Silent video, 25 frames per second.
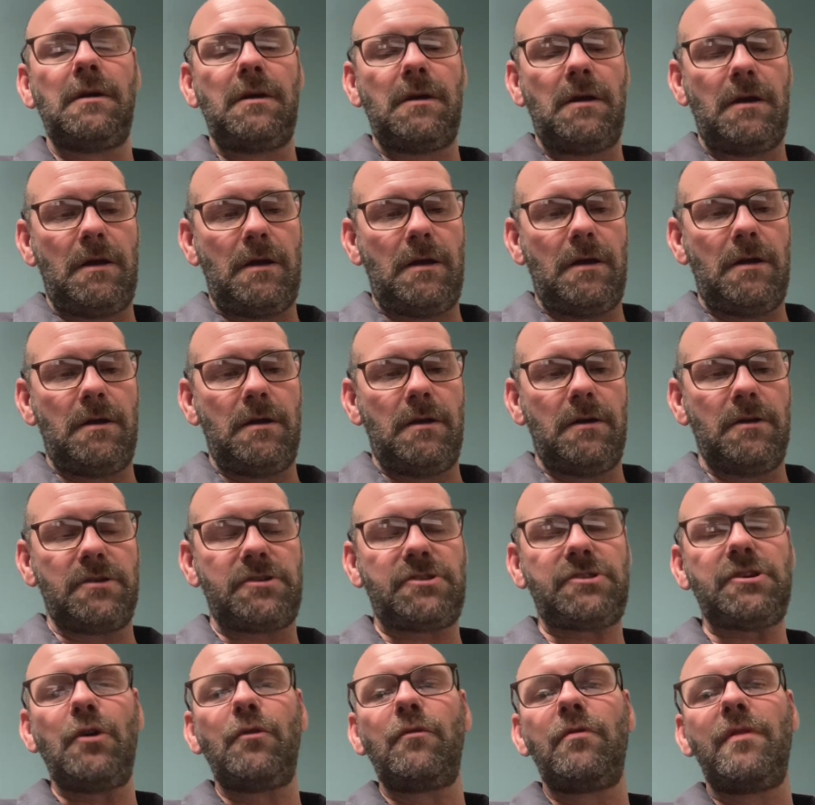
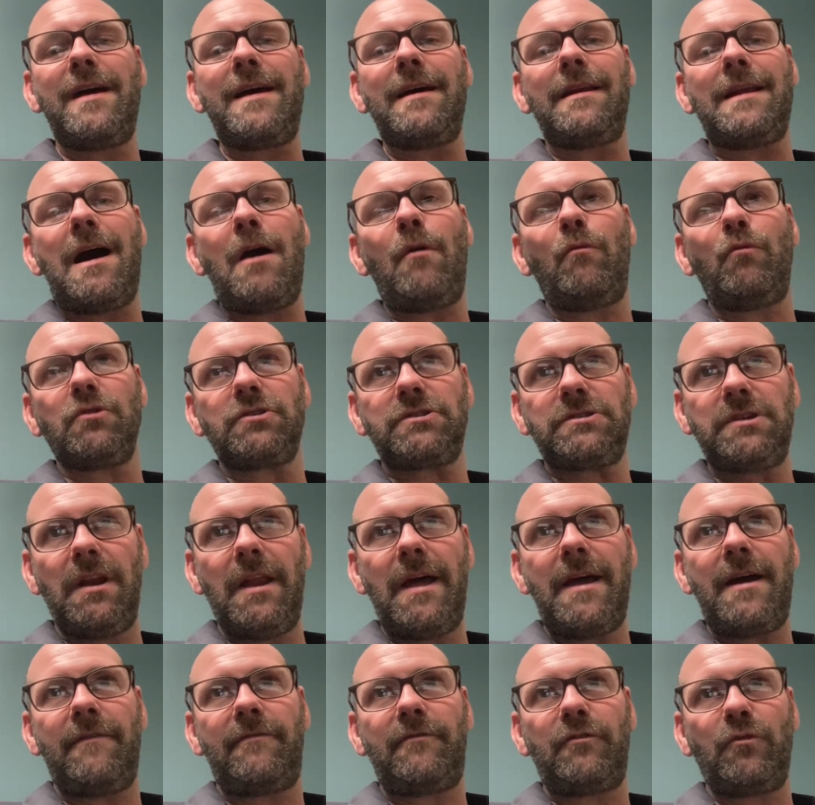So then I was
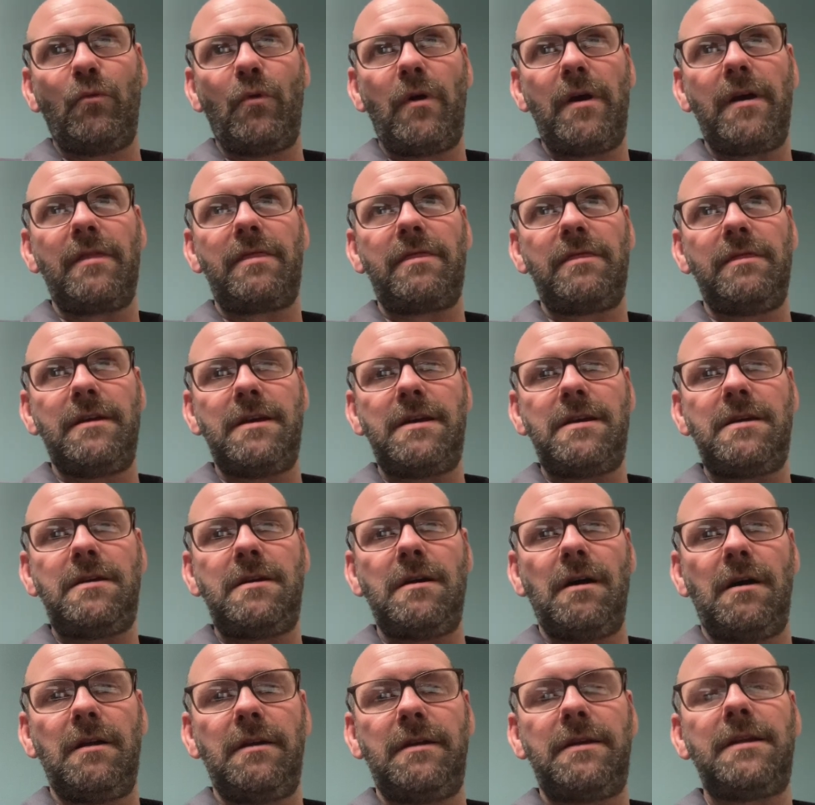left with
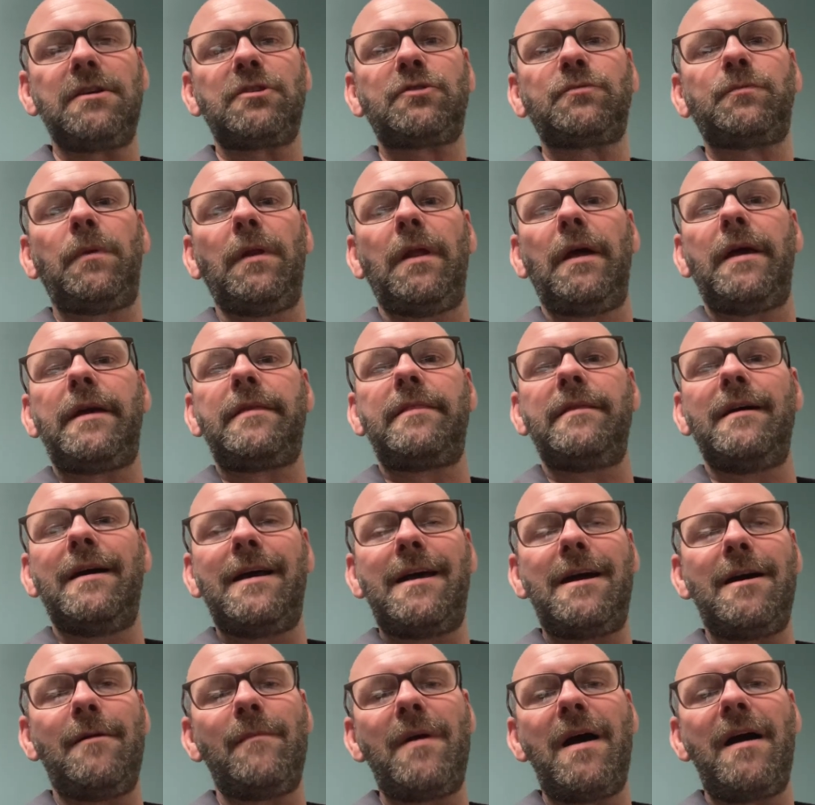the display, the
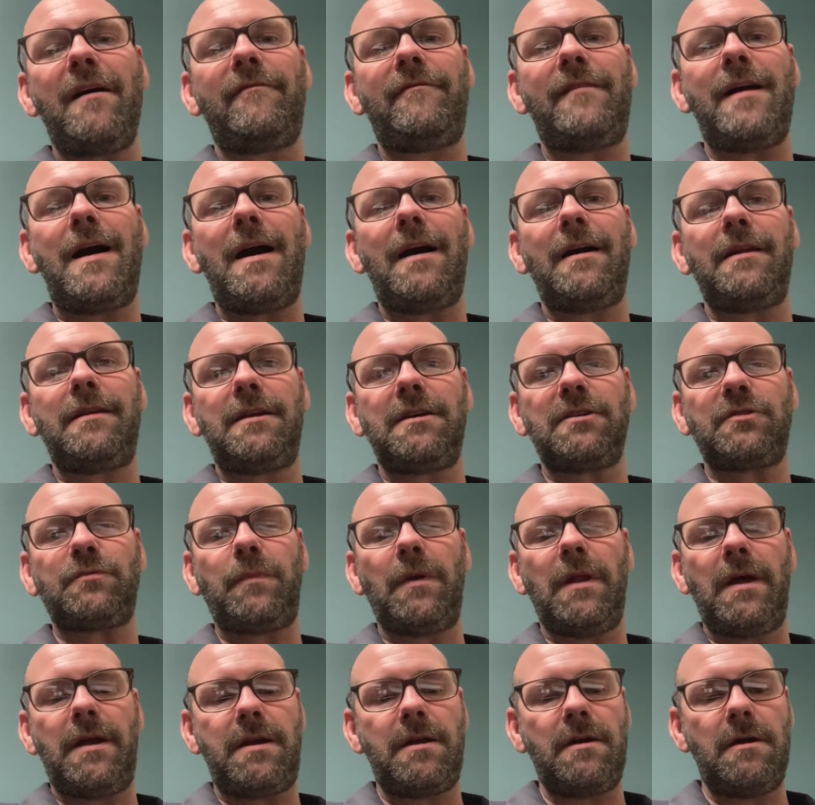MFI
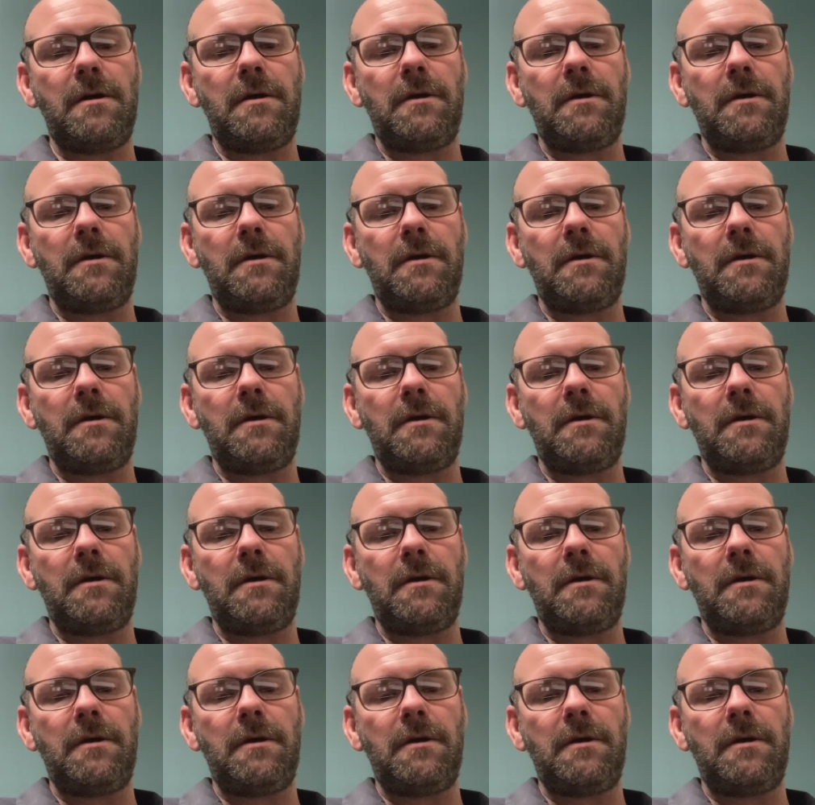display.